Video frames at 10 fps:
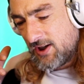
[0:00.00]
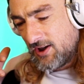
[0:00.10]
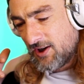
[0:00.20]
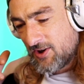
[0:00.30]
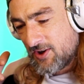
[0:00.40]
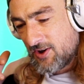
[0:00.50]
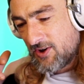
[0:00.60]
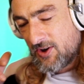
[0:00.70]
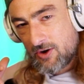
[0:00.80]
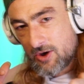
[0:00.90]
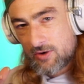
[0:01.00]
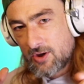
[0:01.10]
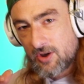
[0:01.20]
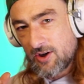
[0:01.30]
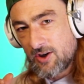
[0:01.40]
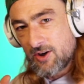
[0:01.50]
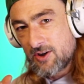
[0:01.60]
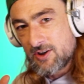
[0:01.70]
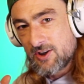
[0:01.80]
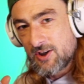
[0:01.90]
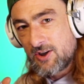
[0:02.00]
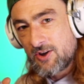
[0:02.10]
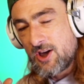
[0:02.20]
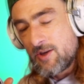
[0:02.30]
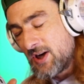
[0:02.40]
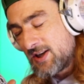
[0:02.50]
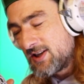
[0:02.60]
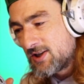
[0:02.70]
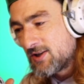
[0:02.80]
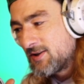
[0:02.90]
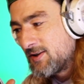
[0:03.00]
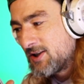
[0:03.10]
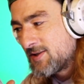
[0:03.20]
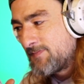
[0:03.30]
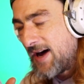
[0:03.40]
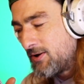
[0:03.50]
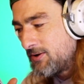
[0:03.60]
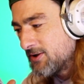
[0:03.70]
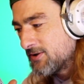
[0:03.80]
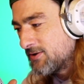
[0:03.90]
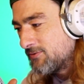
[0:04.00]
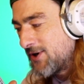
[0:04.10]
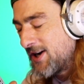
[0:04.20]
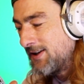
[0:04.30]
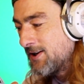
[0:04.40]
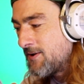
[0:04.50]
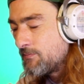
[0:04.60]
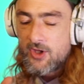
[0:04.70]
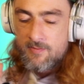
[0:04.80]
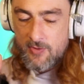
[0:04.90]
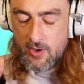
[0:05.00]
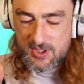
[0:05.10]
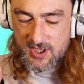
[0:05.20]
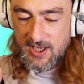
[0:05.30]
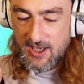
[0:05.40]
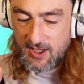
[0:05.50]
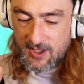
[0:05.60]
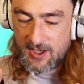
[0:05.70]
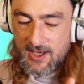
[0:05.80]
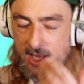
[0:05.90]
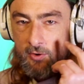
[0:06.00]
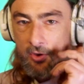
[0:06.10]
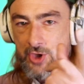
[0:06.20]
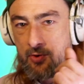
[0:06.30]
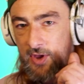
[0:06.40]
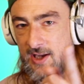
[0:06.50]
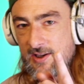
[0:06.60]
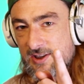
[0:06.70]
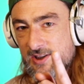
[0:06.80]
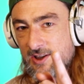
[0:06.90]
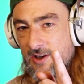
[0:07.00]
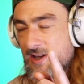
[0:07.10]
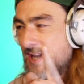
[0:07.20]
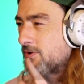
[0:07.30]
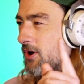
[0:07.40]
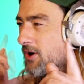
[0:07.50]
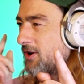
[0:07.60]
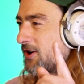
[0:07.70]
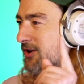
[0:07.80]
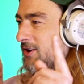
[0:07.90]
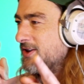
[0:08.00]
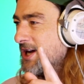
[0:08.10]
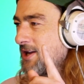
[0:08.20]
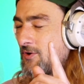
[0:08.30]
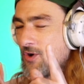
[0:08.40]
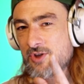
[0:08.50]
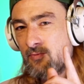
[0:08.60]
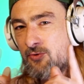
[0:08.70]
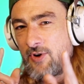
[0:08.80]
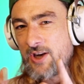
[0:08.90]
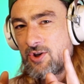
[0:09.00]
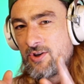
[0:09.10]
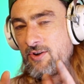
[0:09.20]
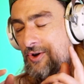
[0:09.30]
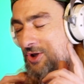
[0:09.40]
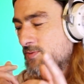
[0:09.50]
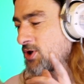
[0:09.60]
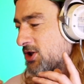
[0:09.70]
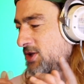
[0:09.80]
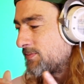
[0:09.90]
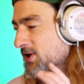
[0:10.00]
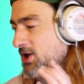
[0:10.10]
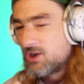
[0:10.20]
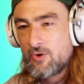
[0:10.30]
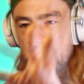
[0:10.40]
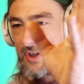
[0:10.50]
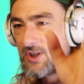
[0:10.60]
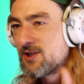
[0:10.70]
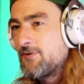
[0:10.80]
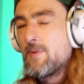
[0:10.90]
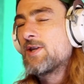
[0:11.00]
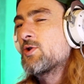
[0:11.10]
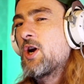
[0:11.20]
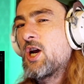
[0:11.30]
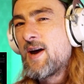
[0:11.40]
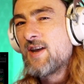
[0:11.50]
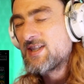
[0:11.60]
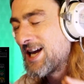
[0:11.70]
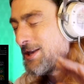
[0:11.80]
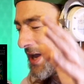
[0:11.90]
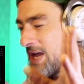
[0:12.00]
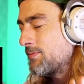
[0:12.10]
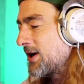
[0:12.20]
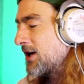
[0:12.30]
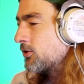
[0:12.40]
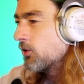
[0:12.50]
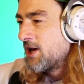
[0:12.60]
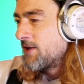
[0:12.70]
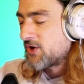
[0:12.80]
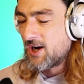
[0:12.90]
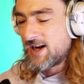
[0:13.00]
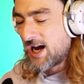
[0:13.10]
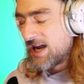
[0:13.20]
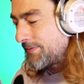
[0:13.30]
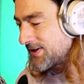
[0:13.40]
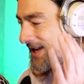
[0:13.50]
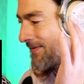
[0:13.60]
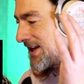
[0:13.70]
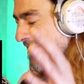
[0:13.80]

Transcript: ring, and you got the ability to bell and ring, but the muting it, now you've got two things. Now you've got some friction, you've got some juxtaposition, all this stuff that we've been talking about today, baby metal, dynamic,